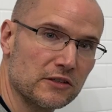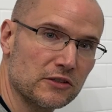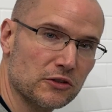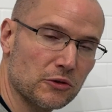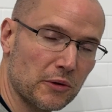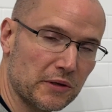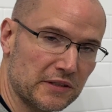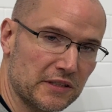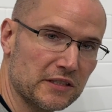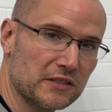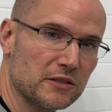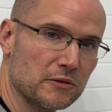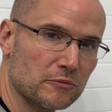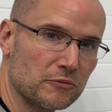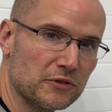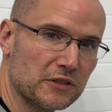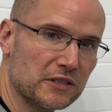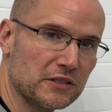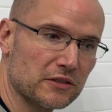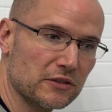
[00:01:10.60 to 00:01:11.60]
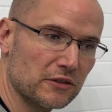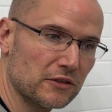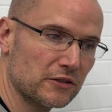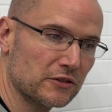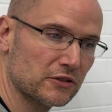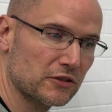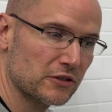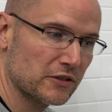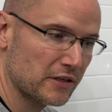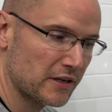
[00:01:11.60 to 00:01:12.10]
So I did some
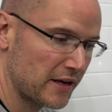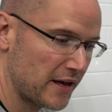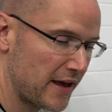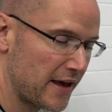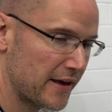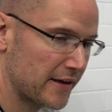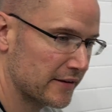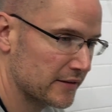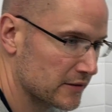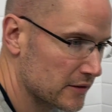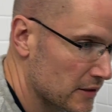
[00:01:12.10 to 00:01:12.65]
research, and